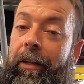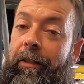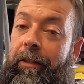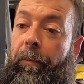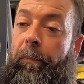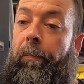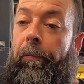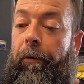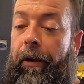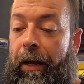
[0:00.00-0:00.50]

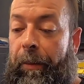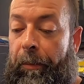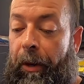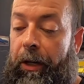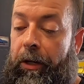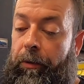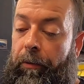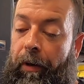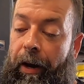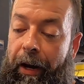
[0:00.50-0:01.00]
to pretty
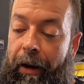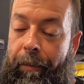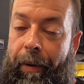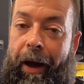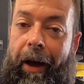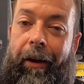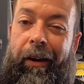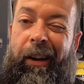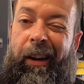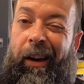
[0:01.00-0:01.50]
much right
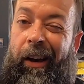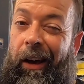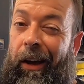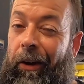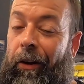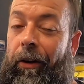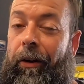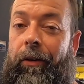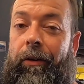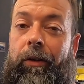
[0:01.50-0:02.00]
about
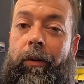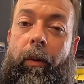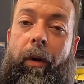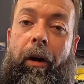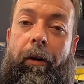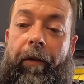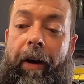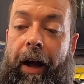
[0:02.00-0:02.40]
112